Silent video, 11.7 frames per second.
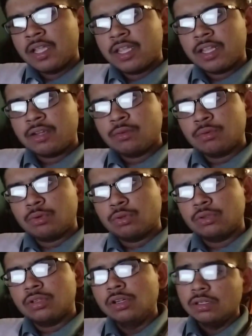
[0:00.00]
In
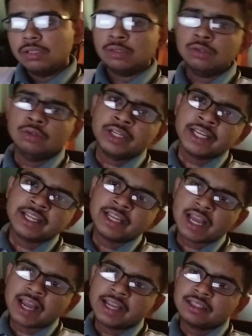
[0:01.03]

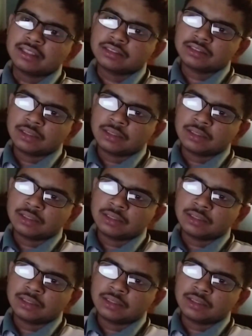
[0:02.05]
Uruguay,